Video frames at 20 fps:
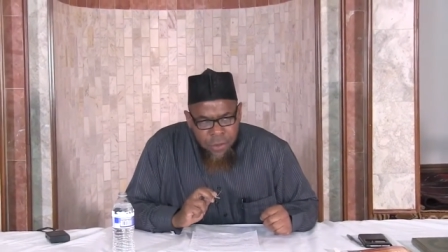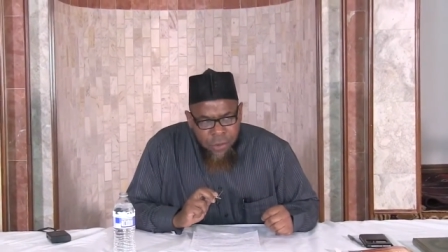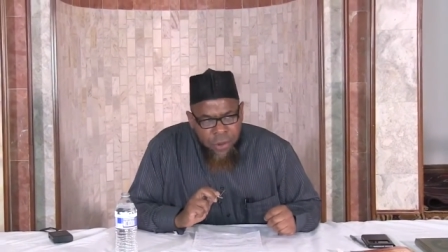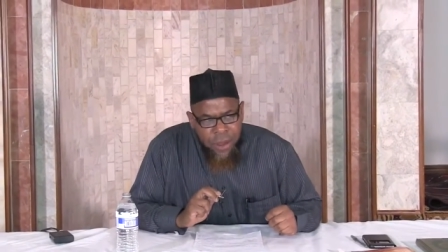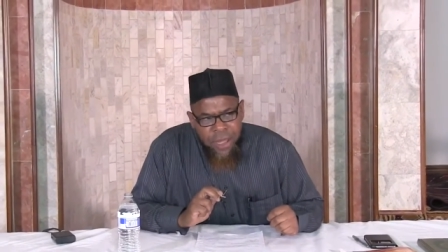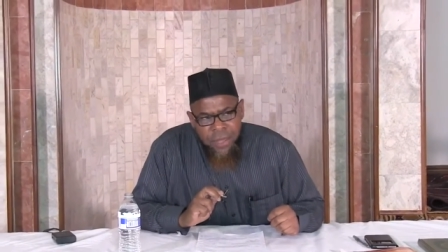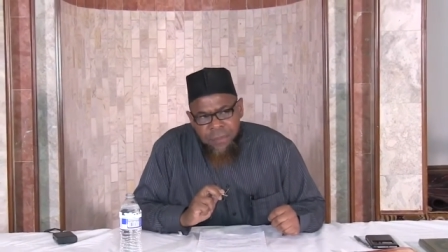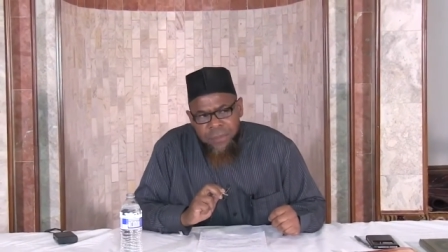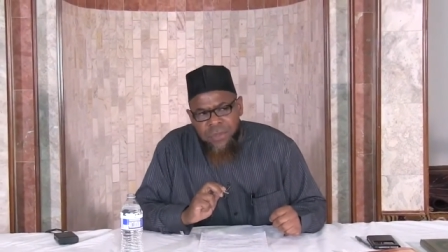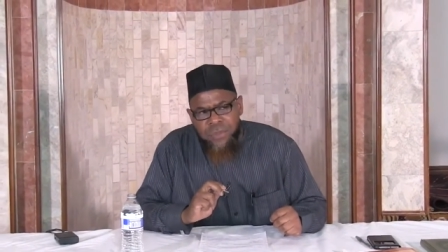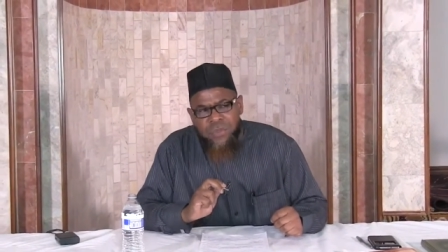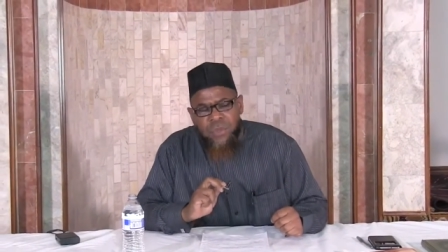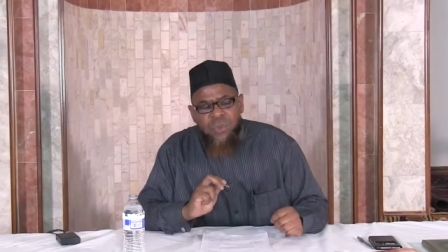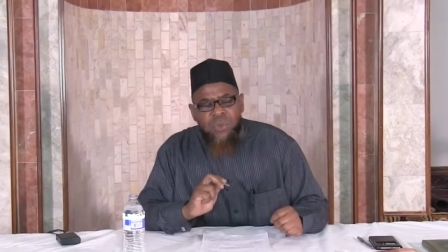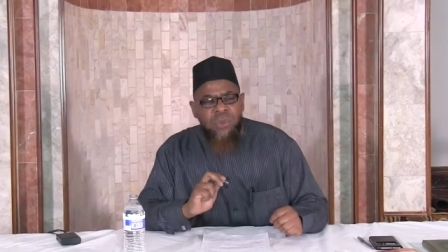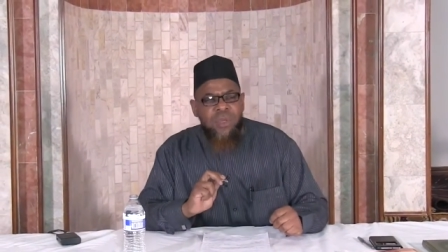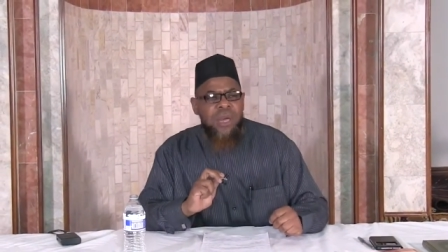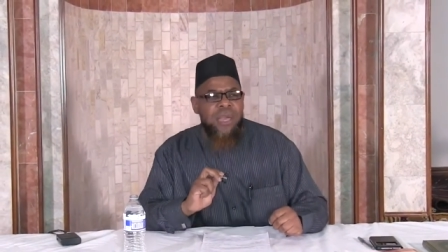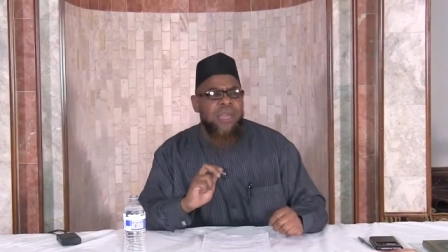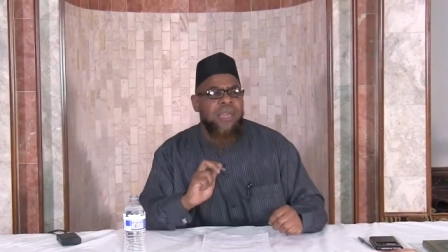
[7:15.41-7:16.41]

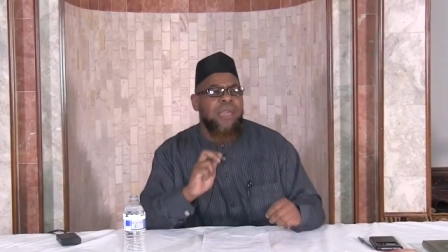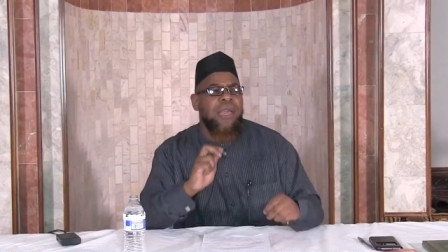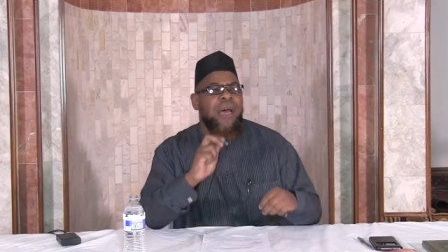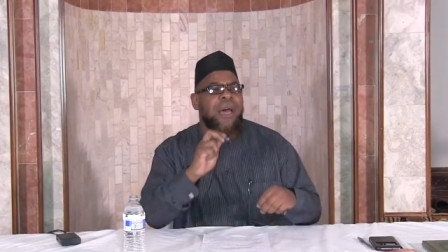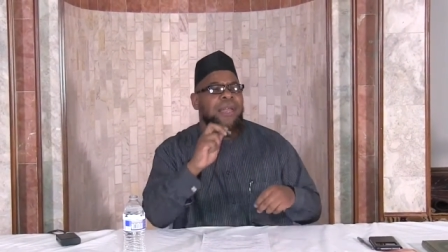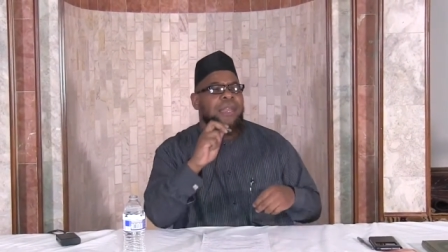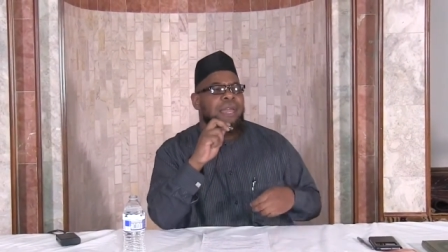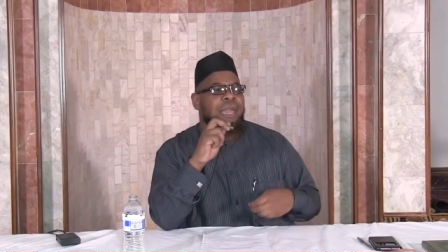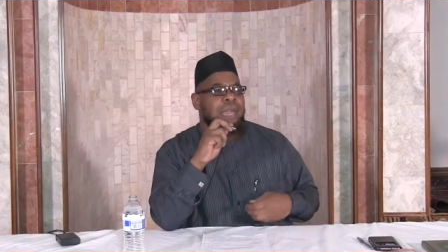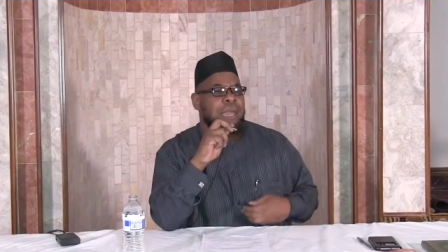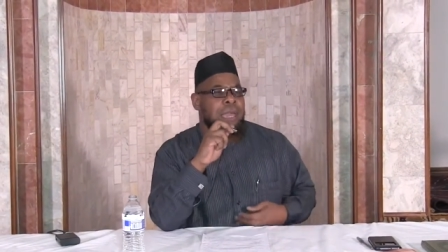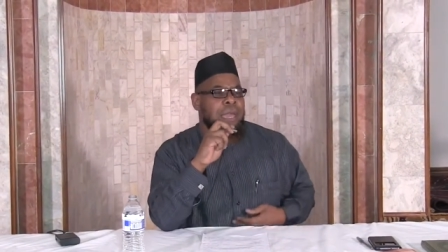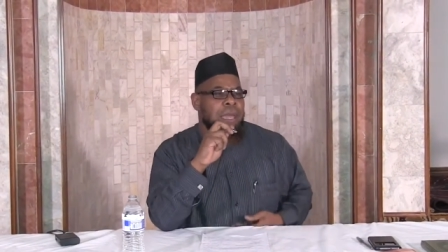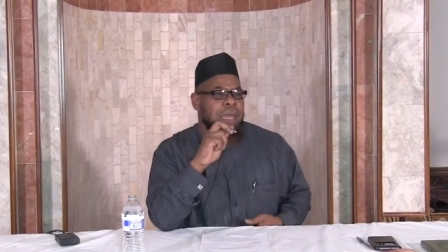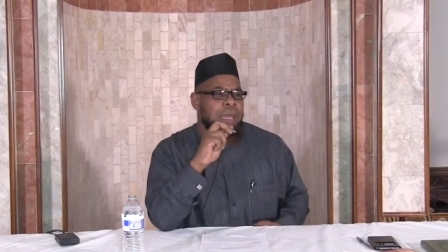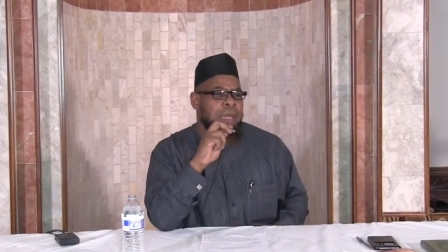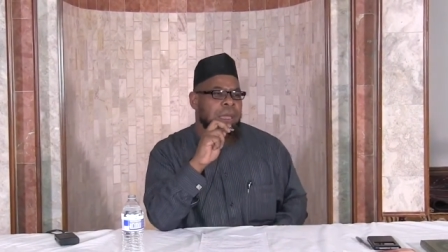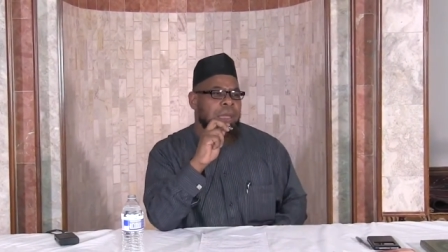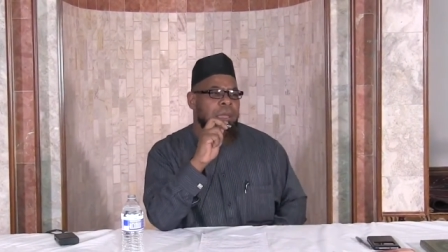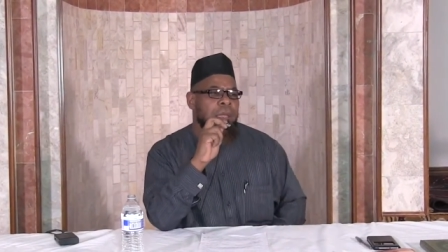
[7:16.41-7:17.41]
rahmatullahi
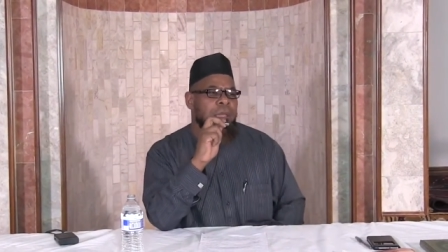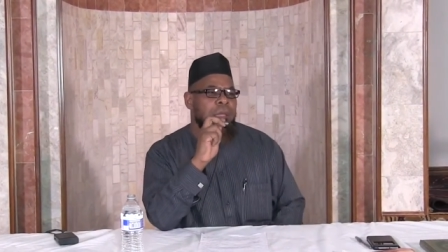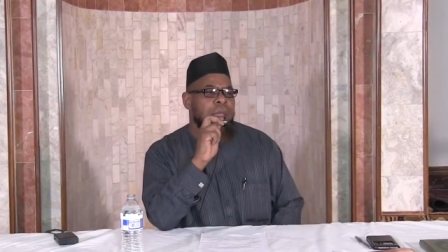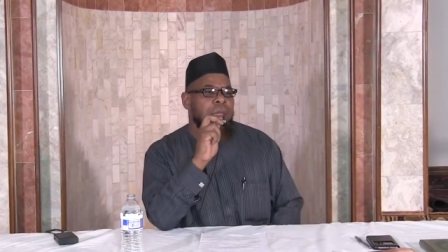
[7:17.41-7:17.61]
alayhi,